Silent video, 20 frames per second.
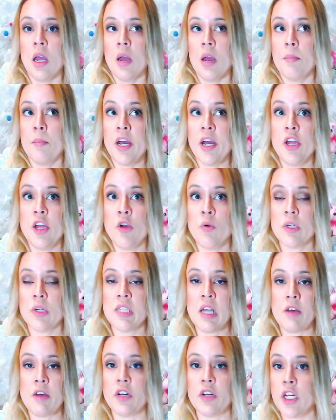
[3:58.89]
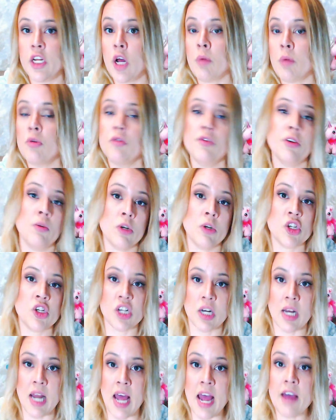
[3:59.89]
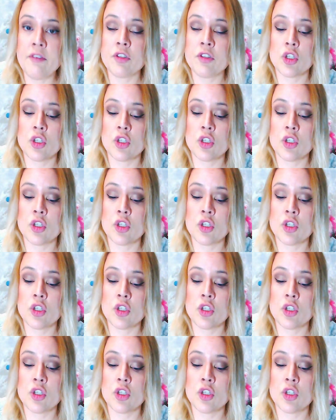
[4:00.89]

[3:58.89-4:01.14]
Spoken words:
but he was definitely not moving when she left.